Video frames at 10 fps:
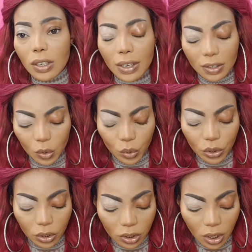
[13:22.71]
I really
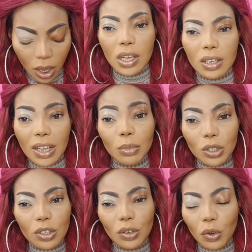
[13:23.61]
like this product.
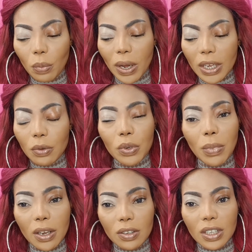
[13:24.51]
Now I'm just going to go
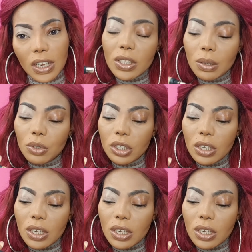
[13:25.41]
back in with my concealer,